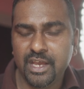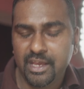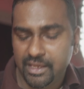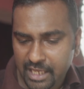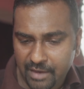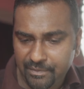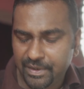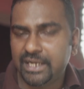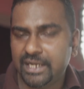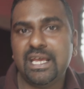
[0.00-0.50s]

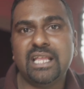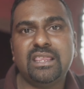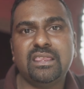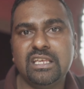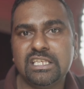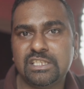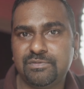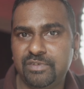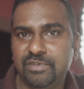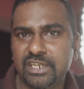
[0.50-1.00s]
Every death
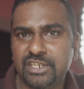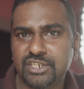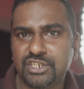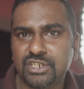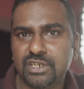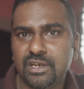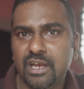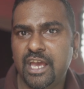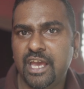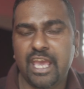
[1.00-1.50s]
is finished.
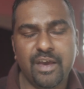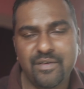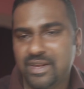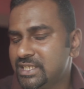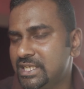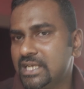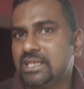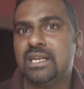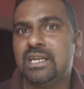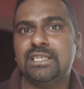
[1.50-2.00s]
Every
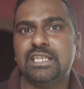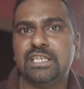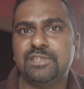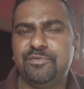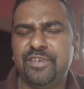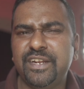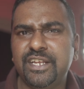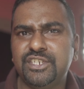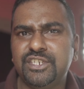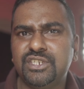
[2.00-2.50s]
sickness is
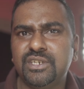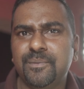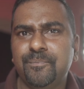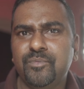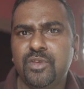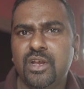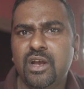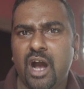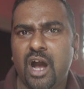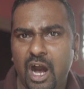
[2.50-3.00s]
finished.
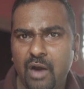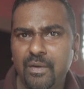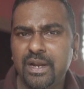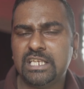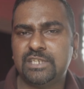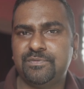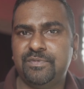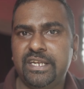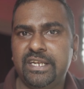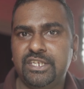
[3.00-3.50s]
How it
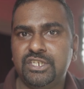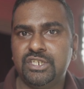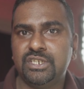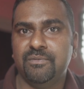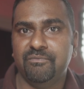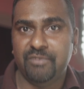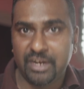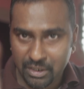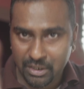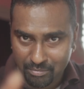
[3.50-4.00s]
is finished?
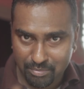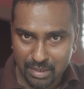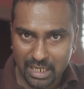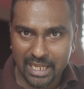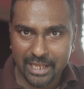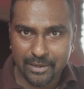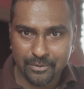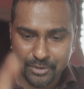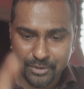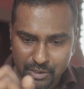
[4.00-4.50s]
When you
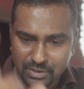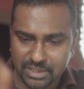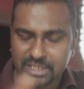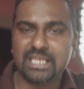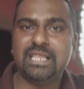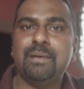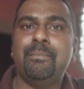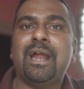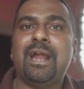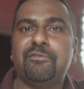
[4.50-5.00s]
believe, you see
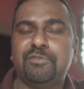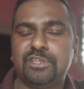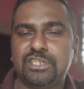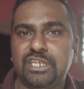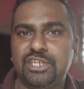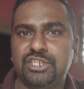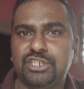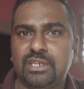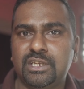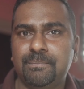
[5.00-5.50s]
the
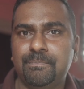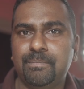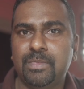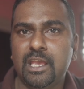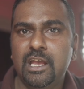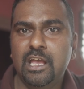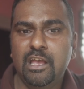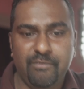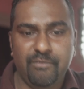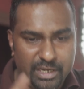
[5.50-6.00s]
manifestation.
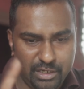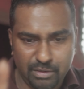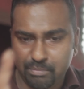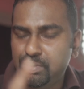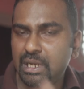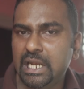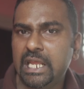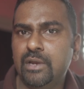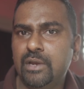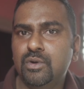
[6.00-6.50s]
When you
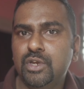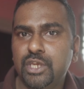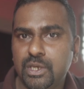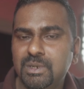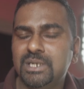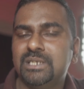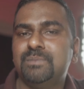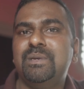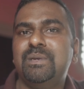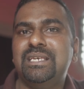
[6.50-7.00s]
believe, you
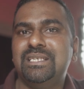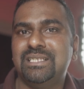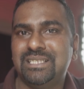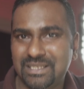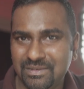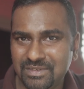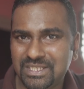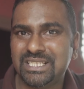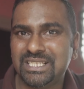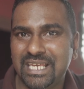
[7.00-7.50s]
will be
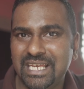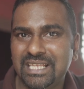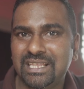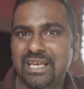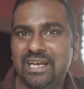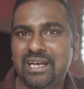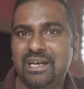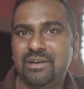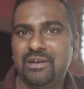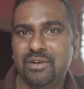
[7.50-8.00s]
seeing
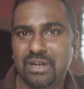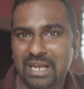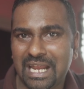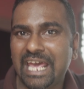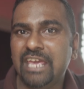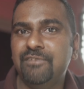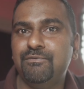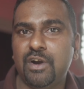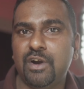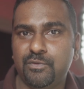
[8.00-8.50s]
the
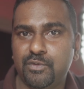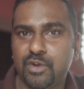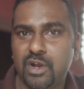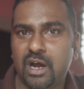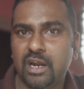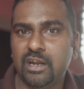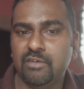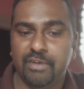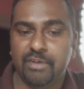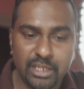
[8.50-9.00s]
life of
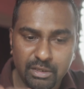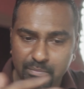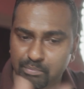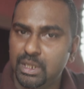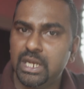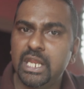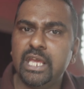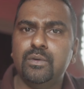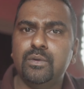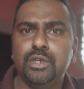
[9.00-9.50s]
God. When you
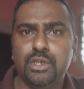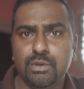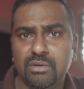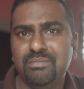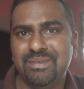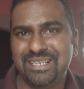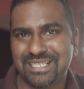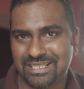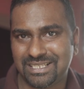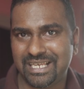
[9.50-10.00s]
believe, you will
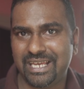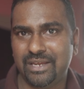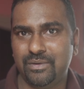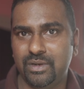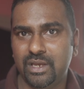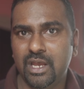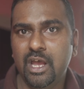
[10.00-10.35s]
be saved.